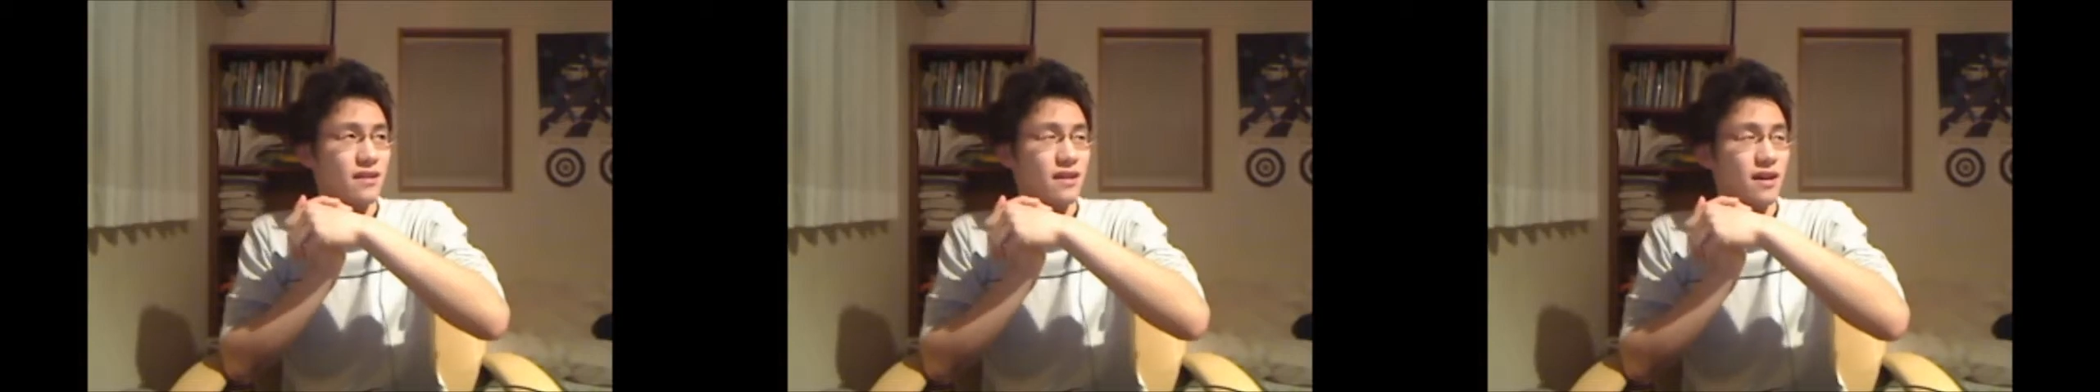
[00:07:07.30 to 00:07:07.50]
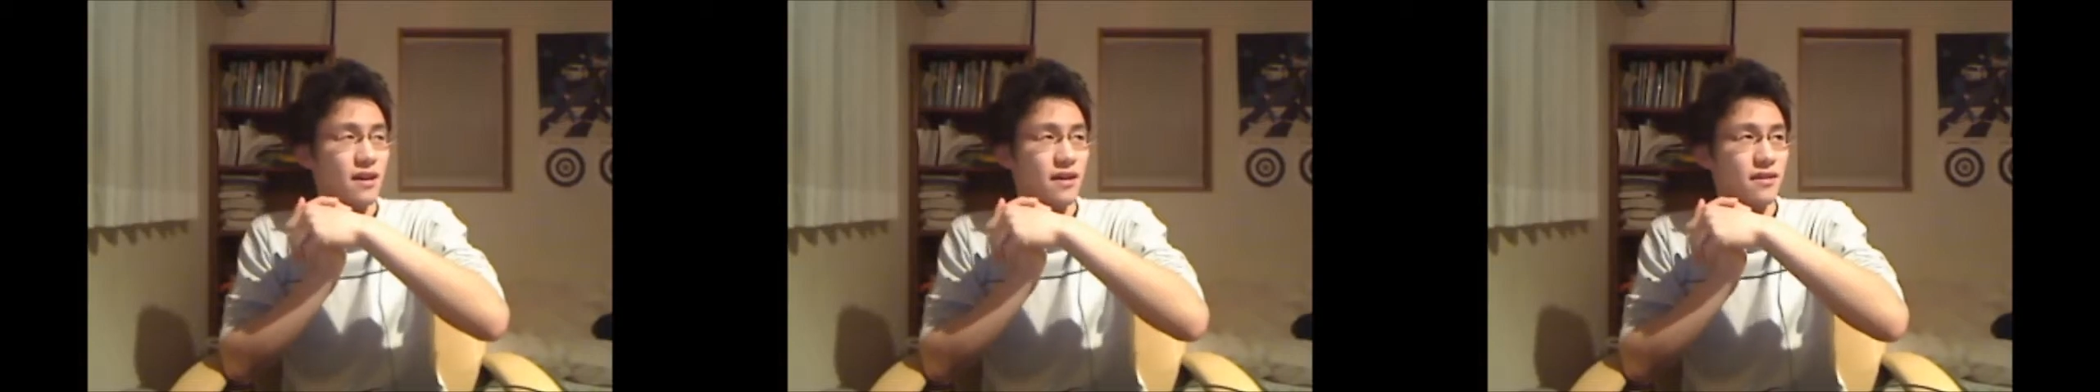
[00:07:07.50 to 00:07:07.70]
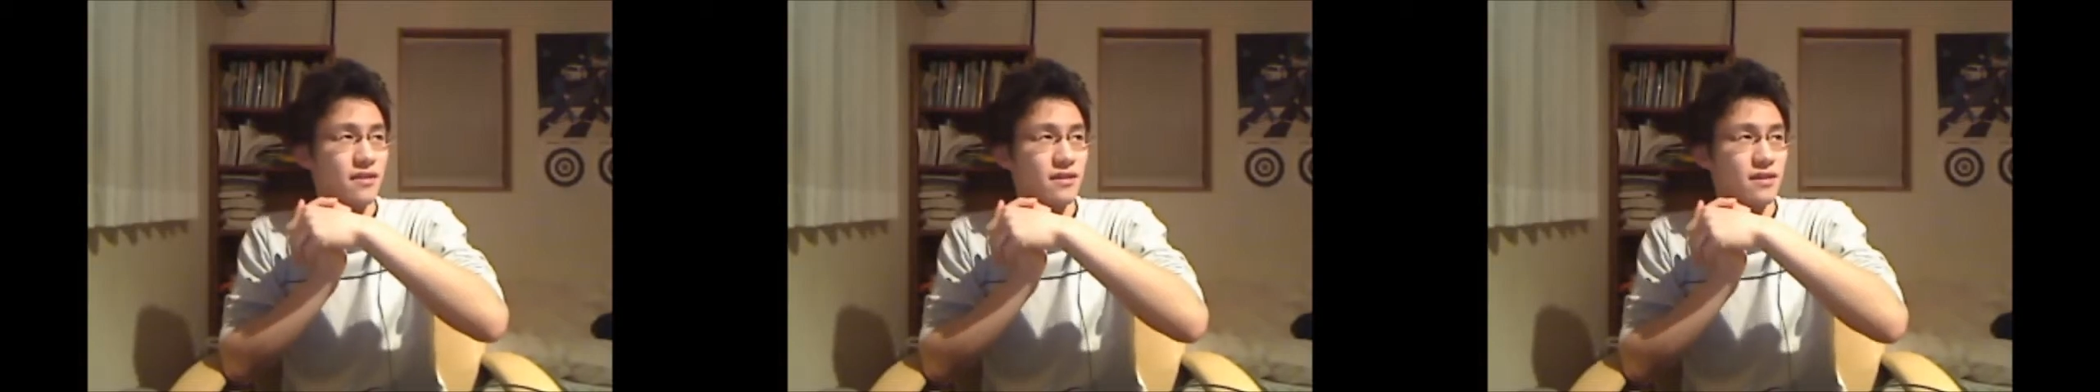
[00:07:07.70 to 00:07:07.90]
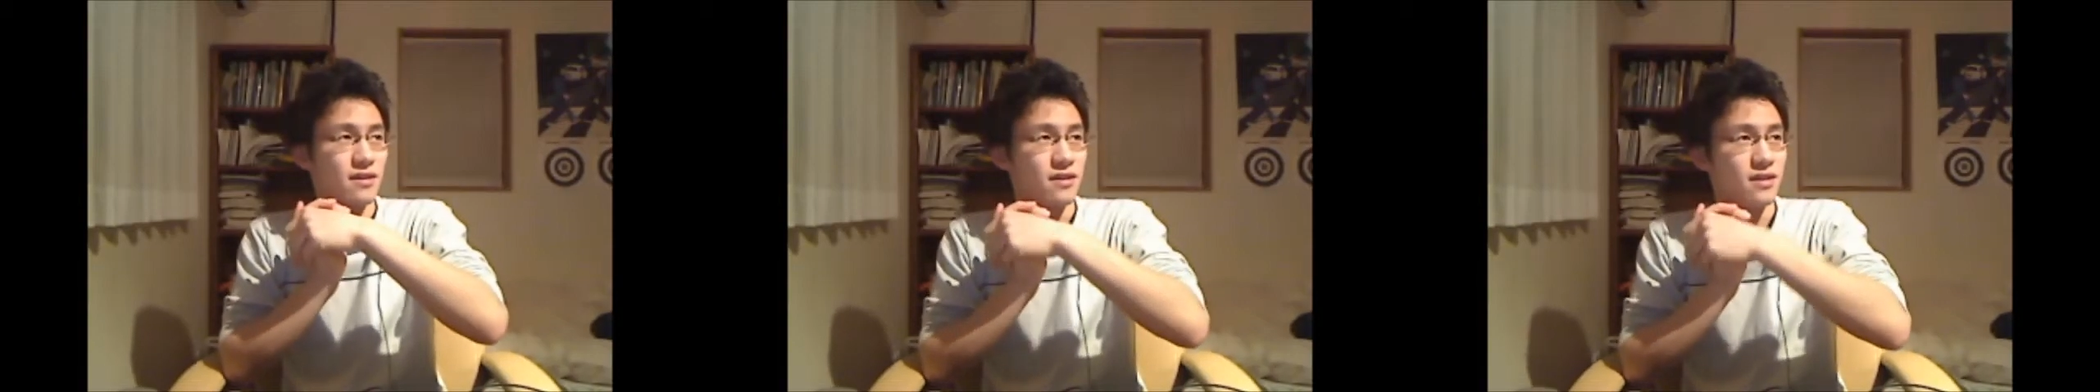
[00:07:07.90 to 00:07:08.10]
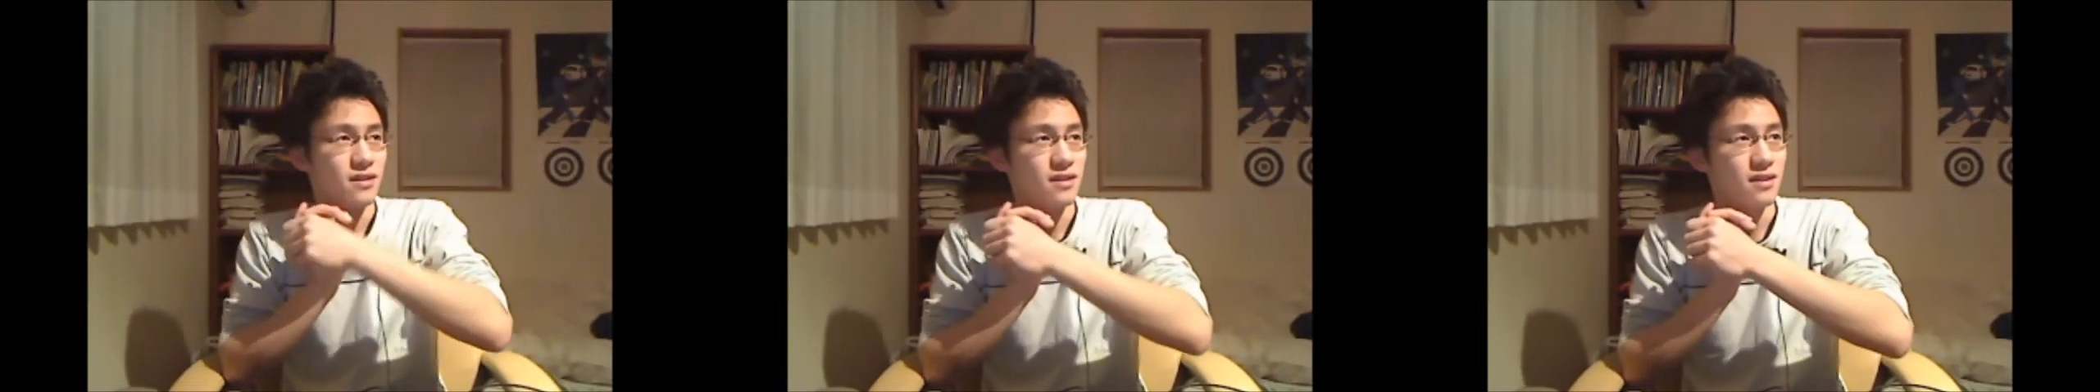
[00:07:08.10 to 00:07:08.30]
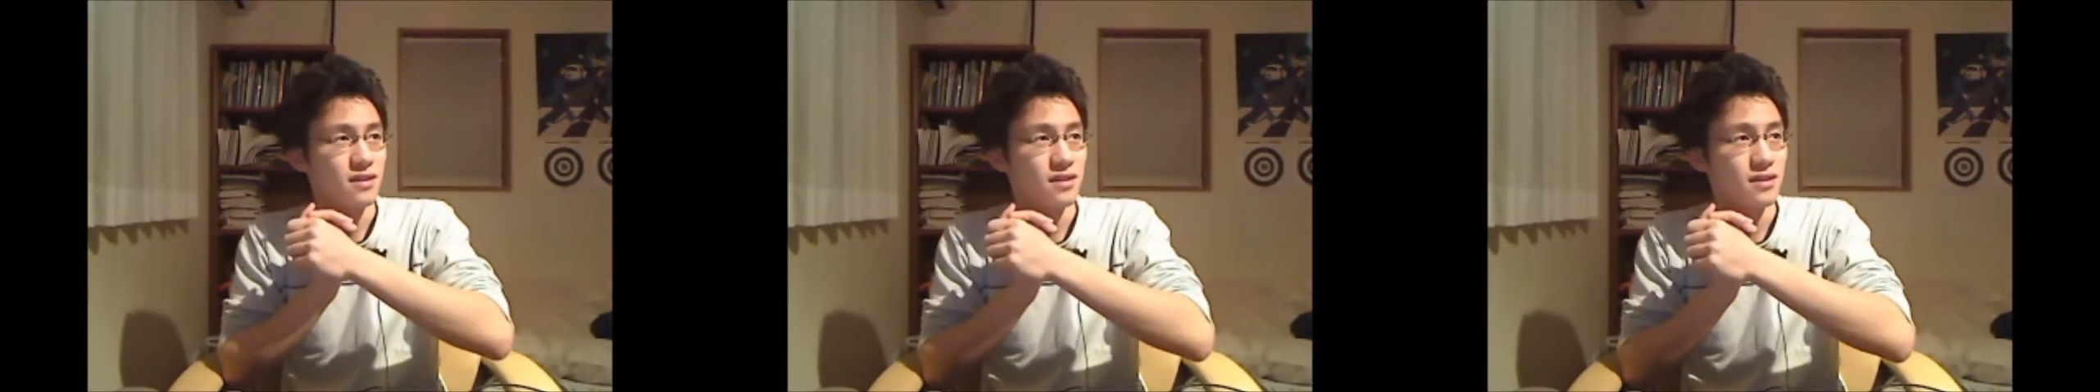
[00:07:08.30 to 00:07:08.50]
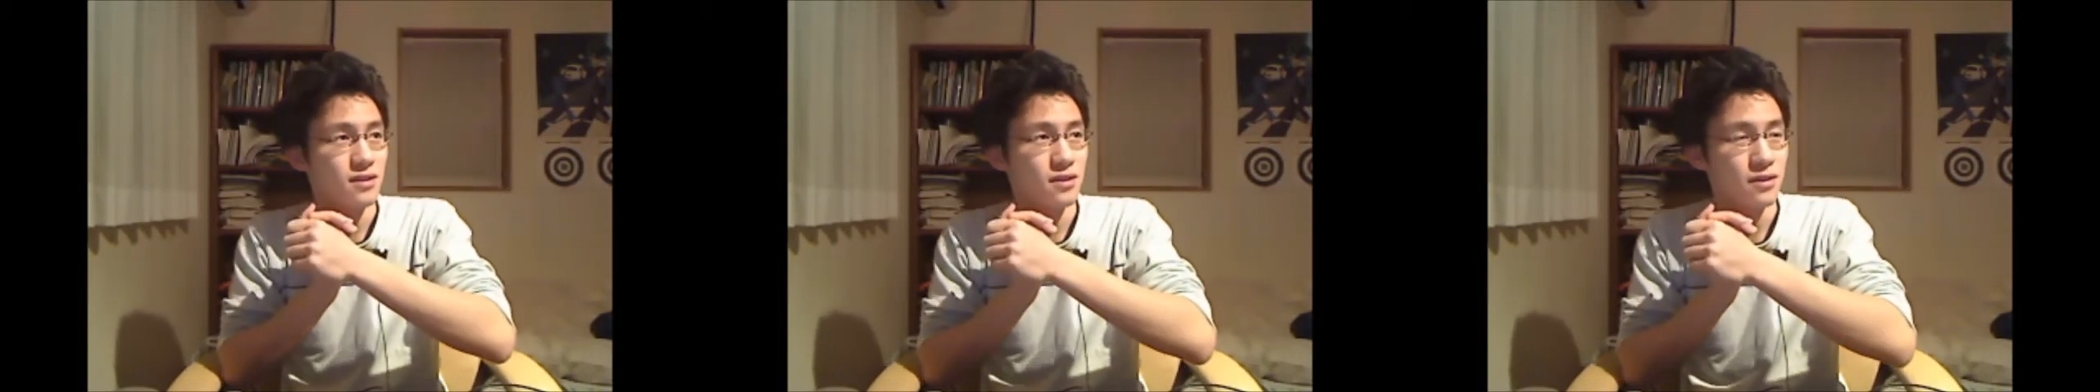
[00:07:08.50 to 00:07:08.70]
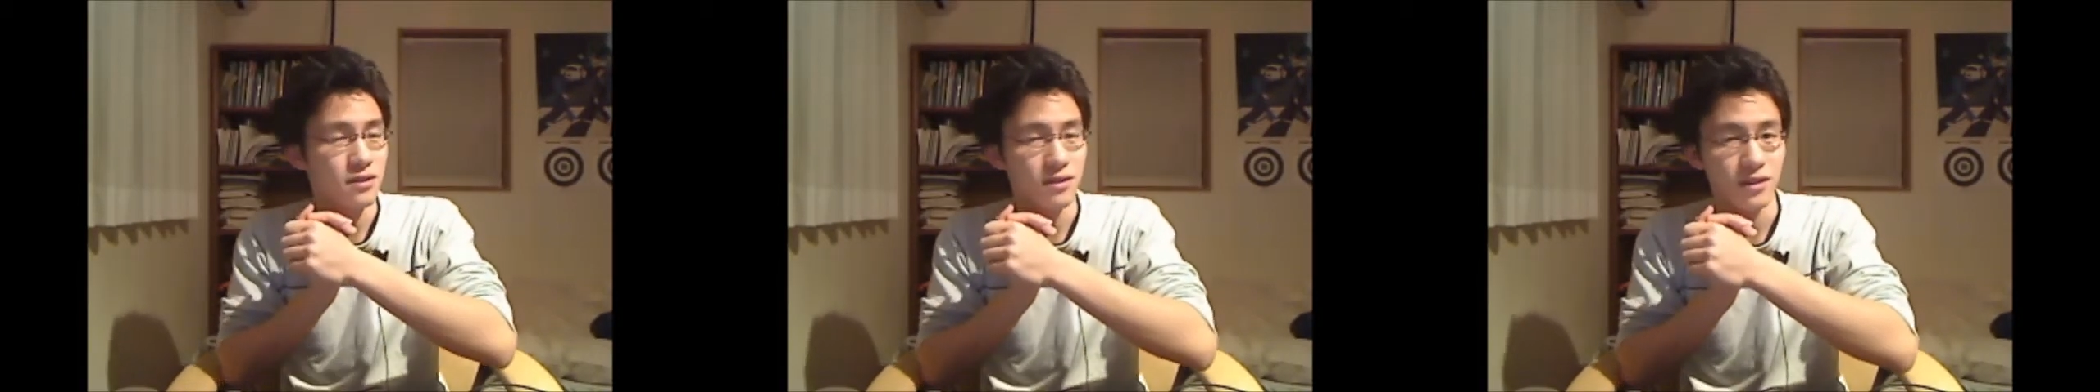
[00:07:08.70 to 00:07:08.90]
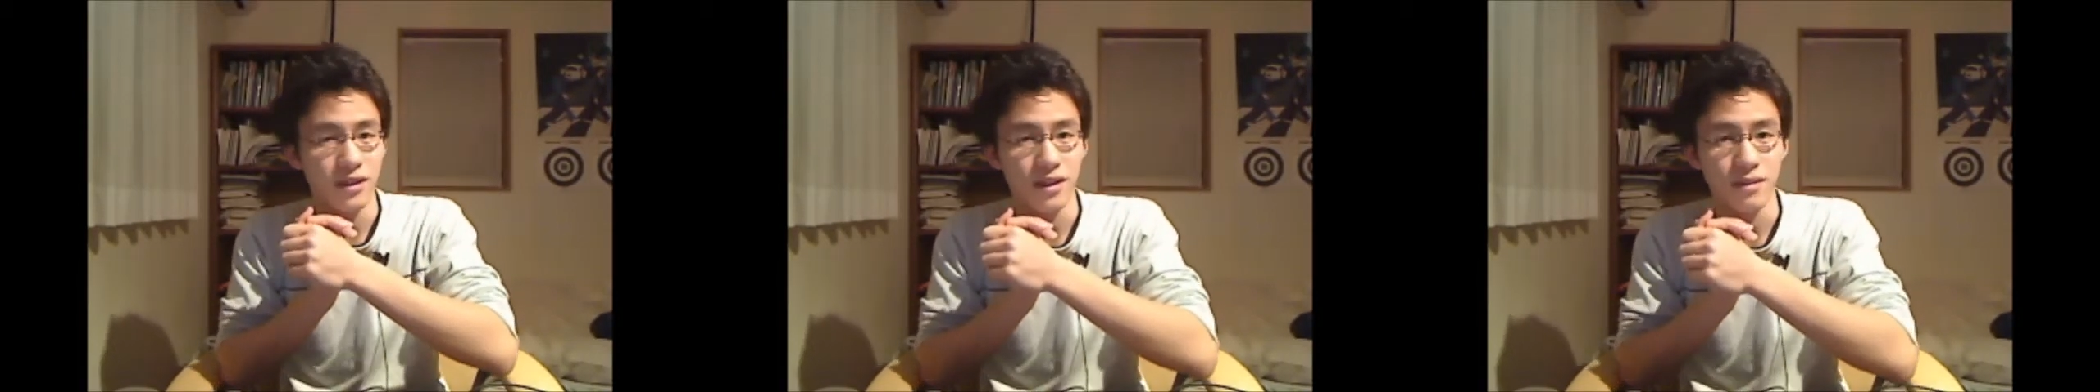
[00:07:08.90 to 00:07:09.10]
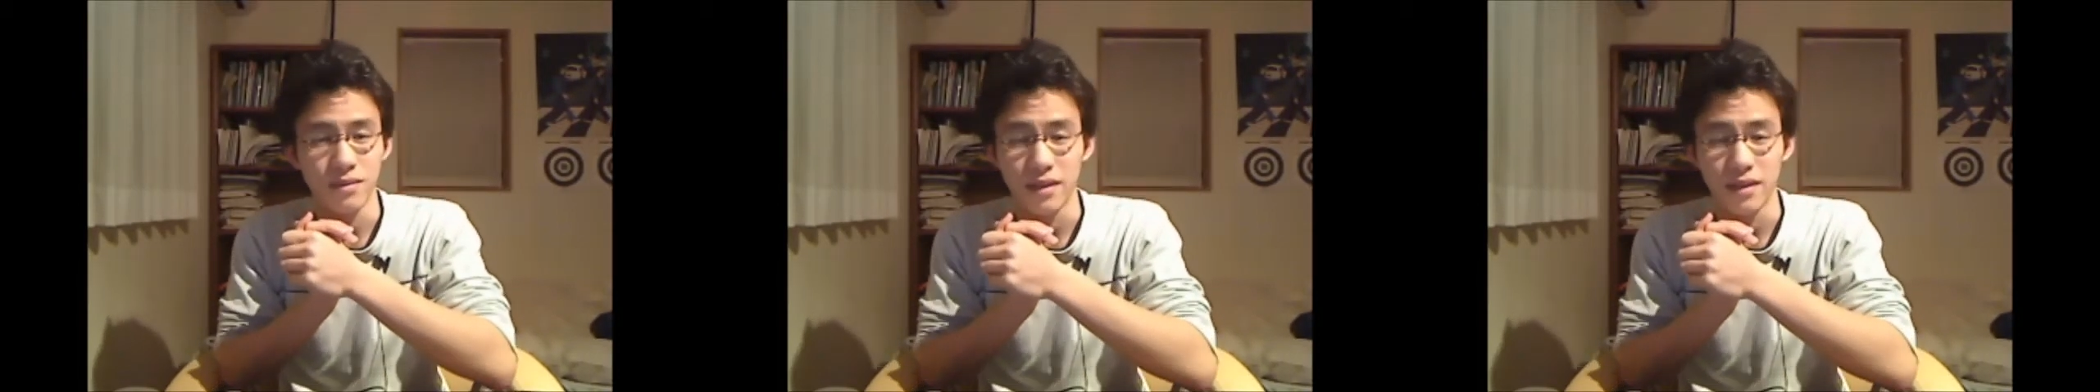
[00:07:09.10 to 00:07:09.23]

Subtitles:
other nuclear